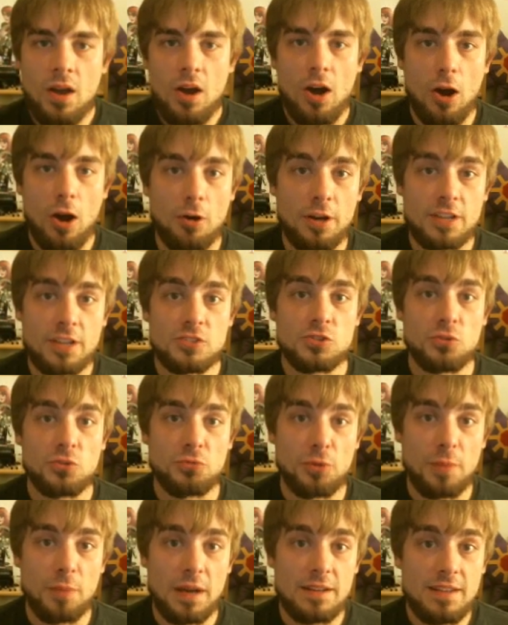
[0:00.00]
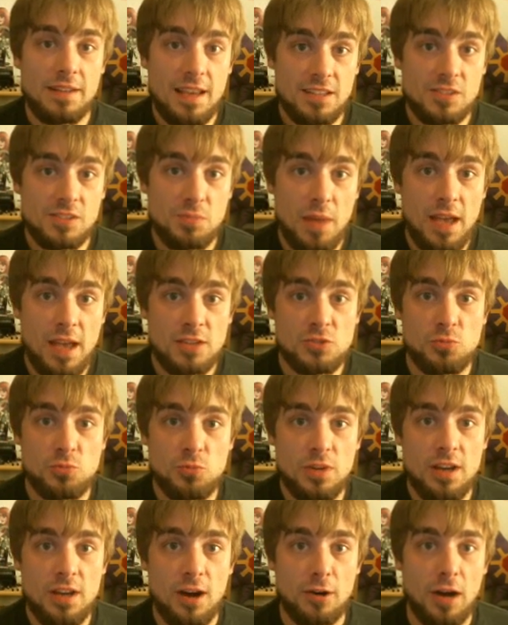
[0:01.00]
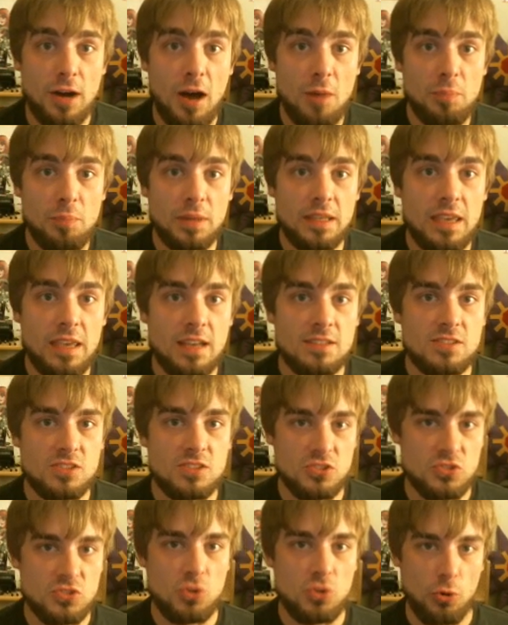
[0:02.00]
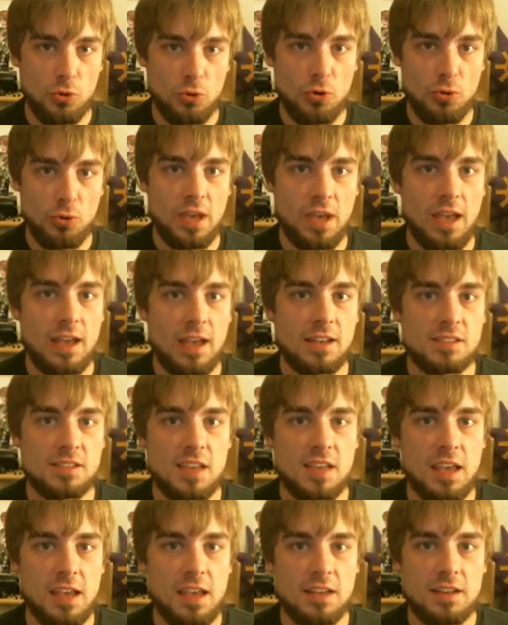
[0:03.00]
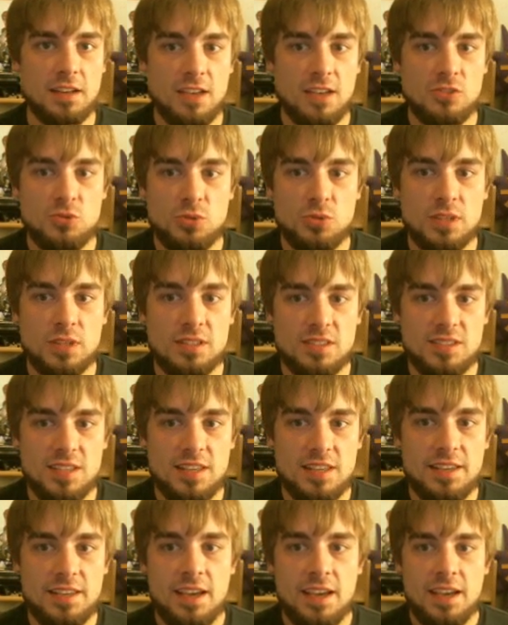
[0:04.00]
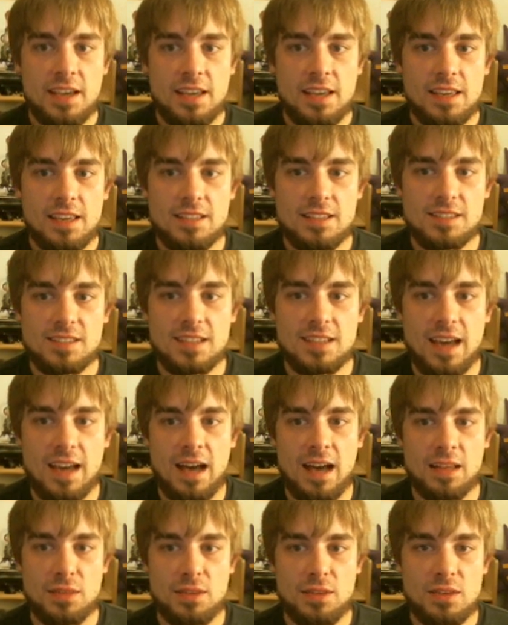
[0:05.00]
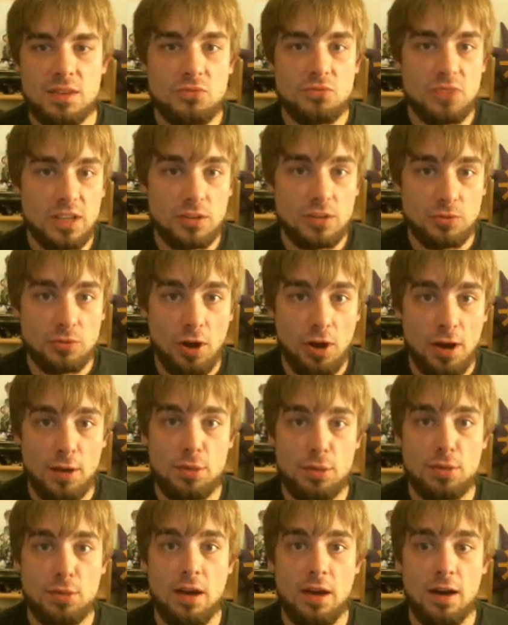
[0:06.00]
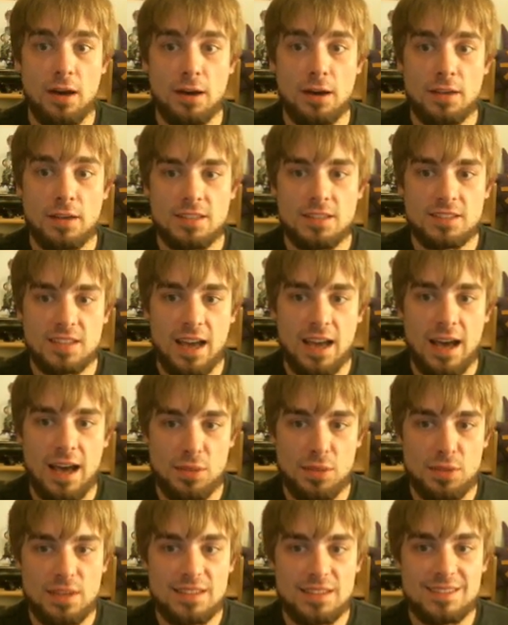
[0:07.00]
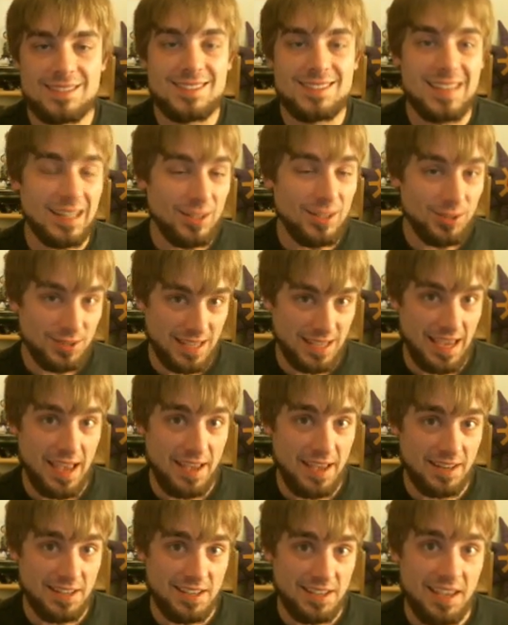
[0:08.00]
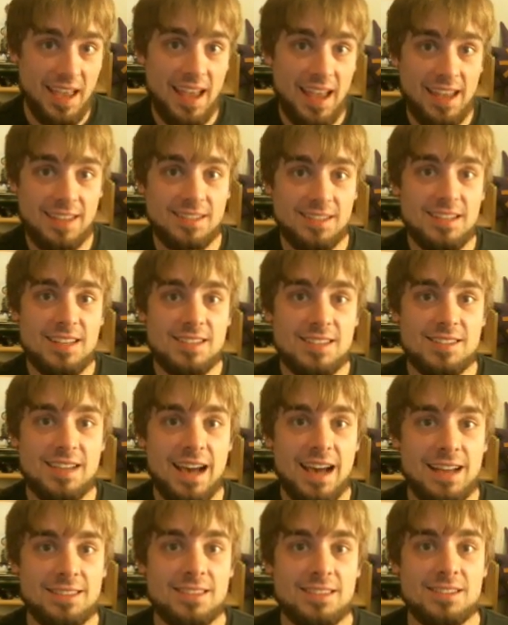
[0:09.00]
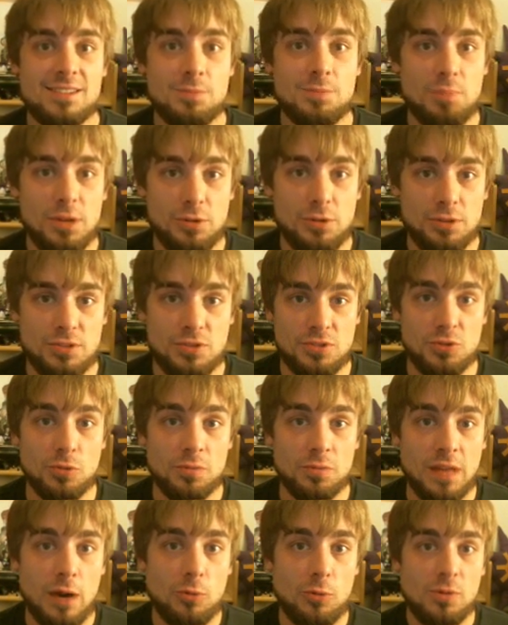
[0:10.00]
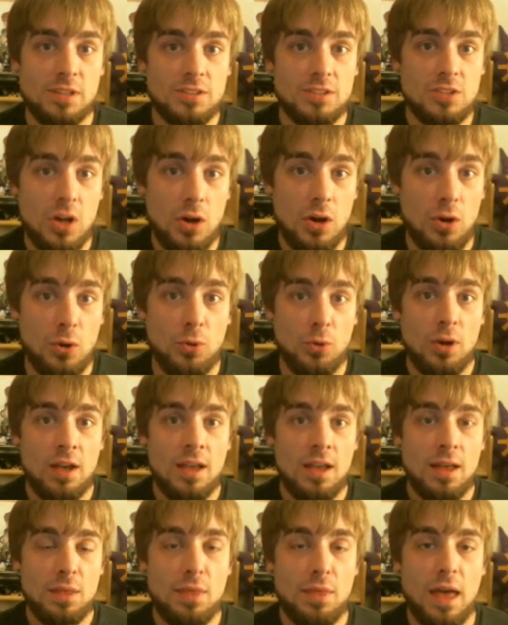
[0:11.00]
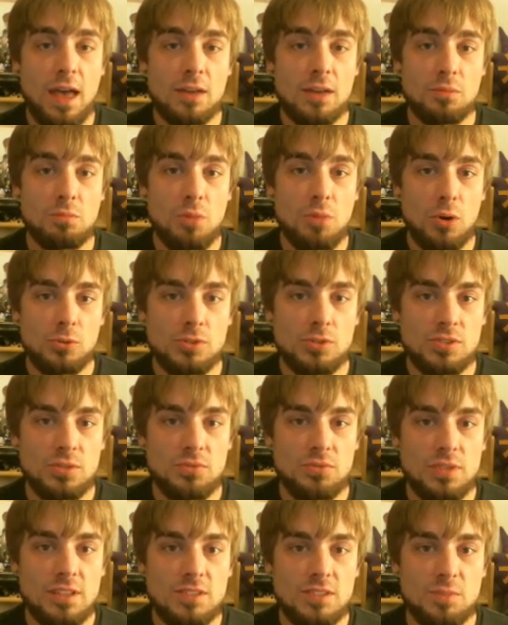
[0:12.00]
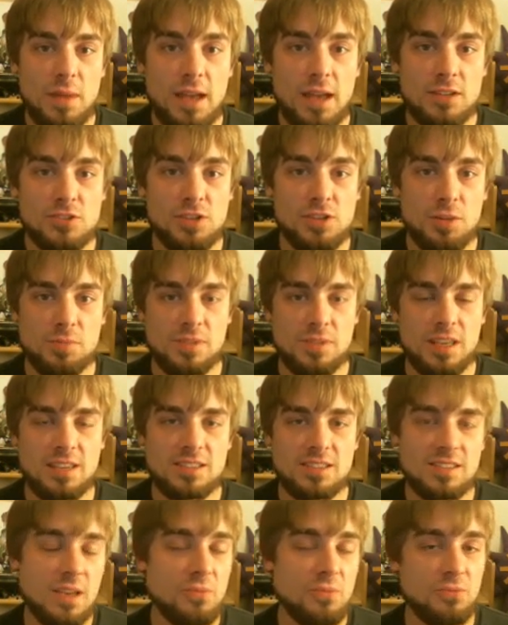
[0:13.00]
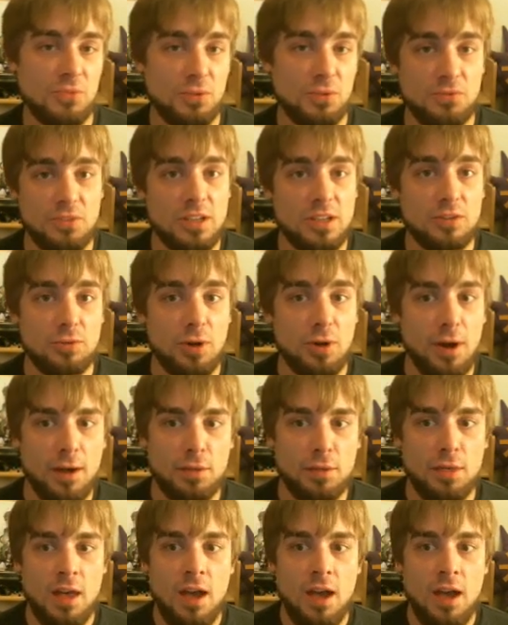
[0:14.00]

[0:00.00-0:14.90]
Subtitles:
Alright, so for my next match, we are up against Zoroark, and as you can see, he's got the Vigoroth, he's got the Delcatty, and he's got the Spiritomb. Now we know that most of these matchups, except for Vigoroth,